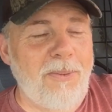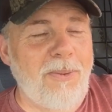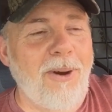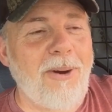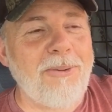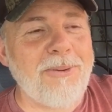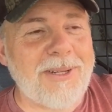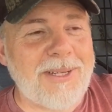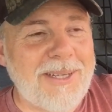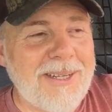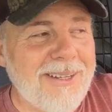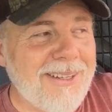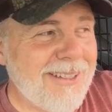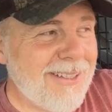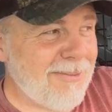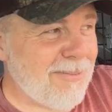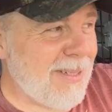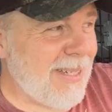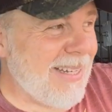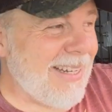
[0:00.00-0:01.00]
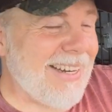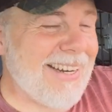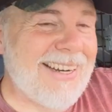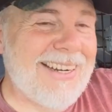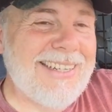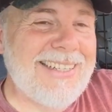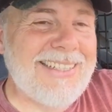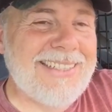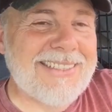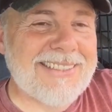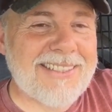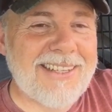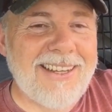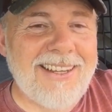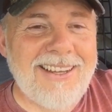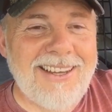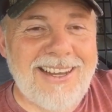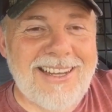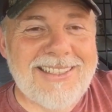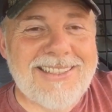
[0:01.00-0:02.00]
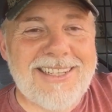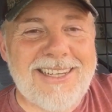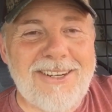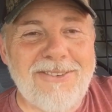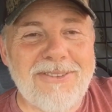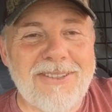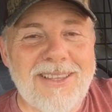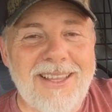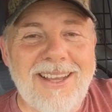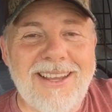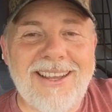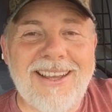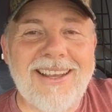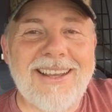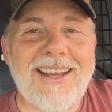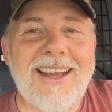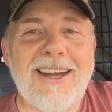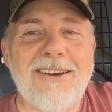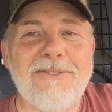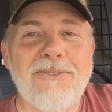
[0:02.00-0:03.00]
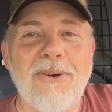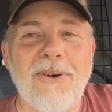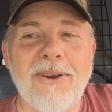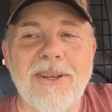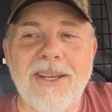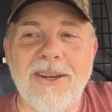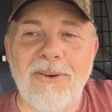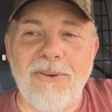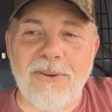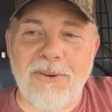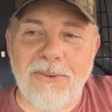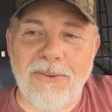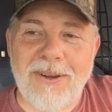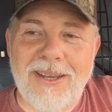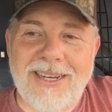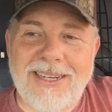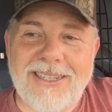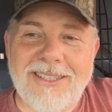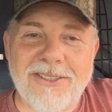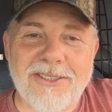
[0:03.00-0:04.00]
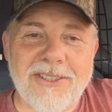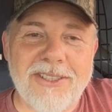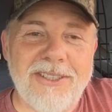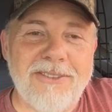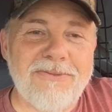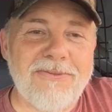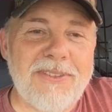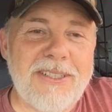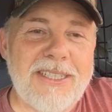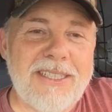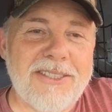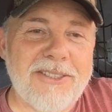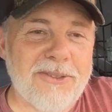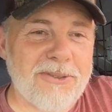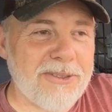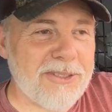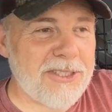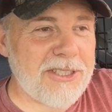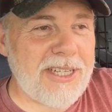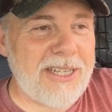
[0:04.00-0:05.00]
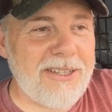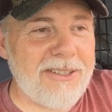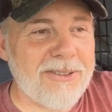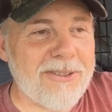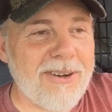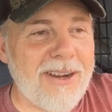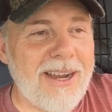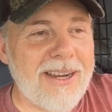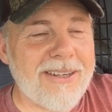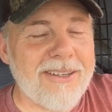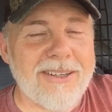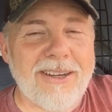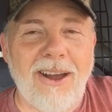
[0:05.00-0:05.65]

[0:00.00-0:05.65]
wanted, but there it is. That's everything I got for you on a red ear sunfish or a shell cracker.